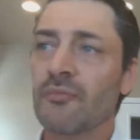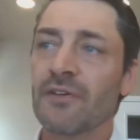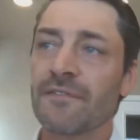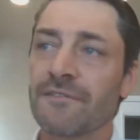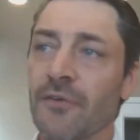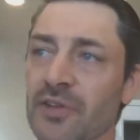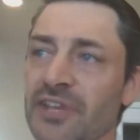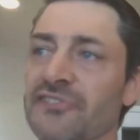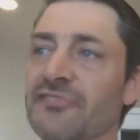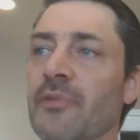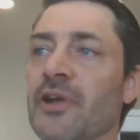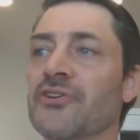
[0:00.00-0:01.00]
fully
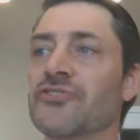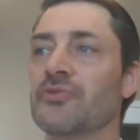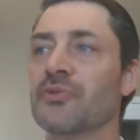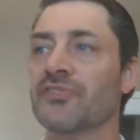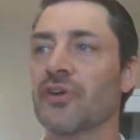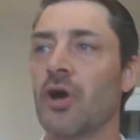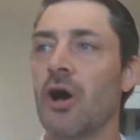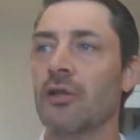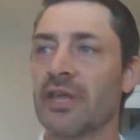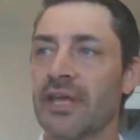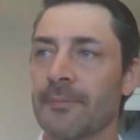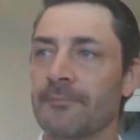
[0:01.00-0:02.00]
surrendered to his
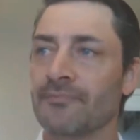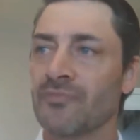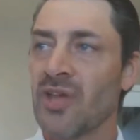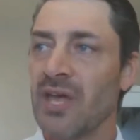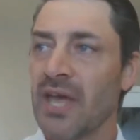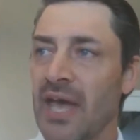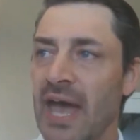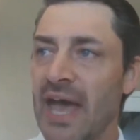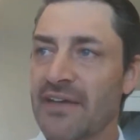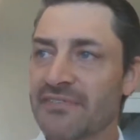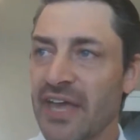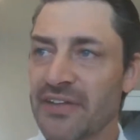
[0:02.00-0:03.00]
calling
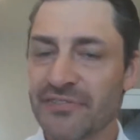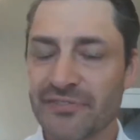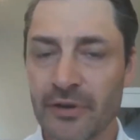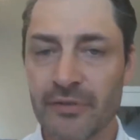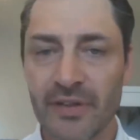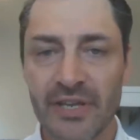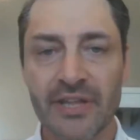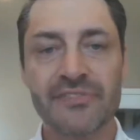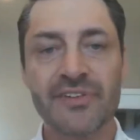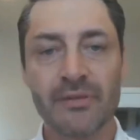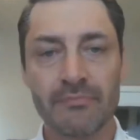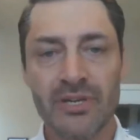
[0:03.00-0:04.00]
as a servant, his
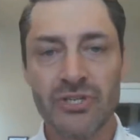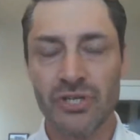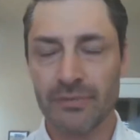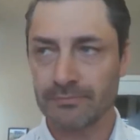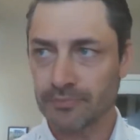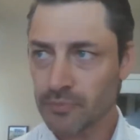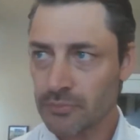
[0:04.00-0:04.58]
commission